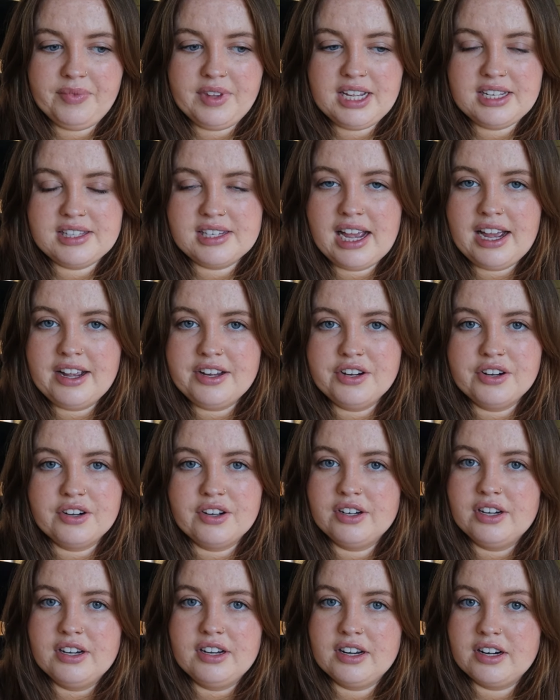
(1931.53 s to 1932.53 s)
It's how you're
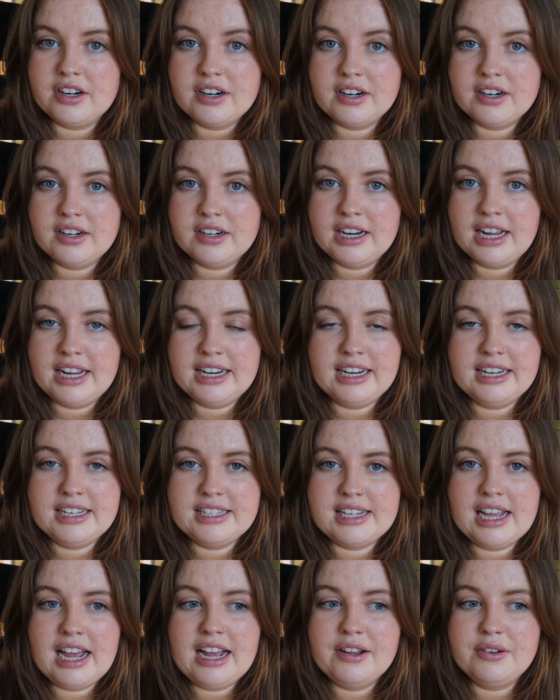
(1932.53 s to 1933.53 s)
going to learn, and
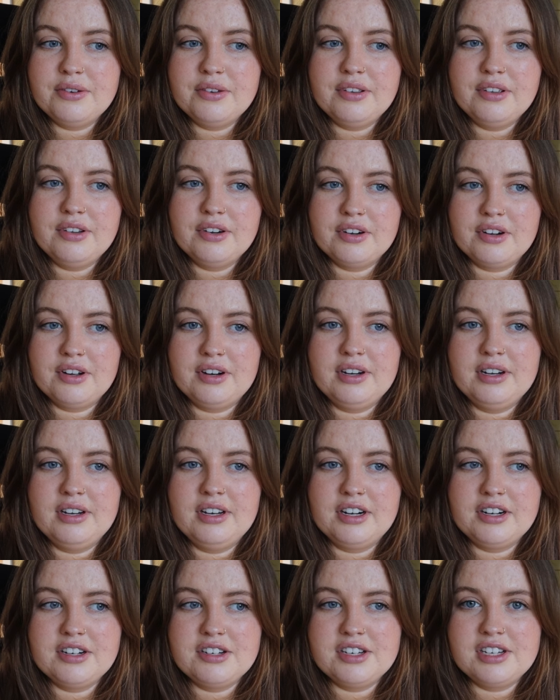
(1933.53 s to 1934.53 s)
it's how you're going to
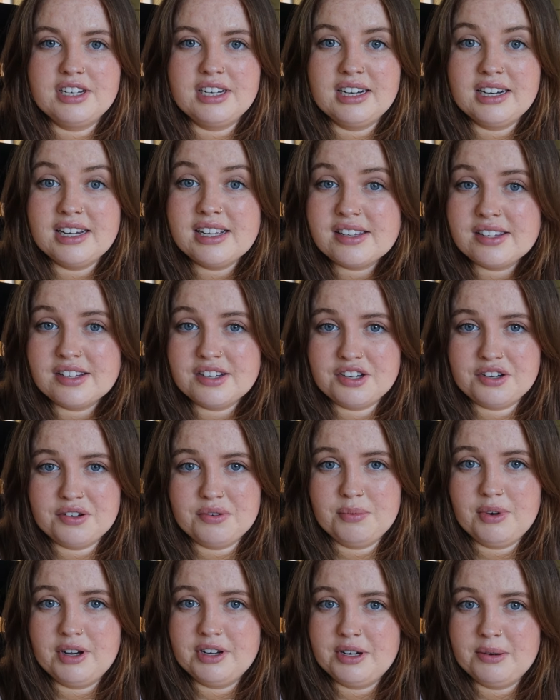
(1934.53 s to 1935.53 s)
learn to listen
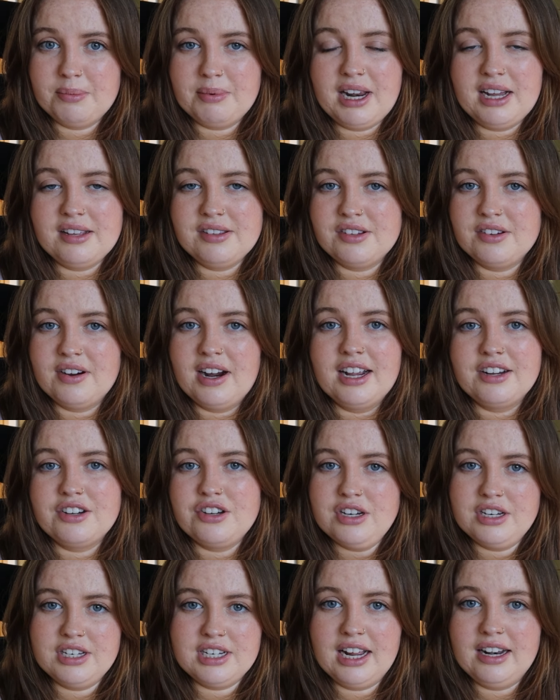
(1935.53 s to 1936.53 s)
to what your plants are
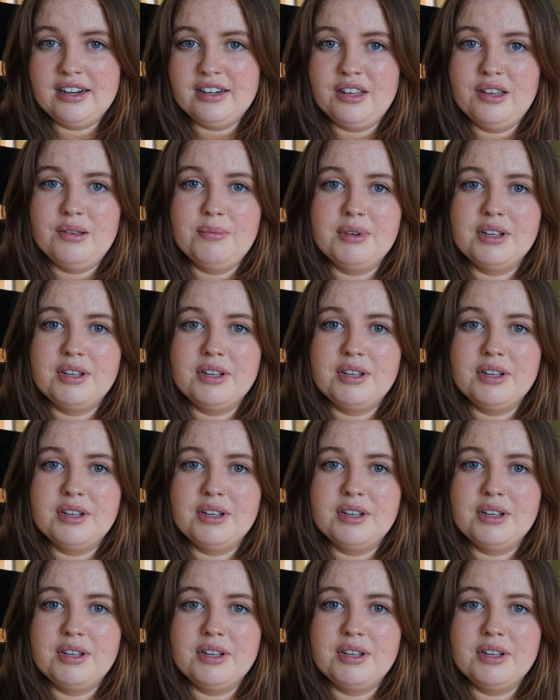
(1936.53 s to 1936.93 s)
actually telling you,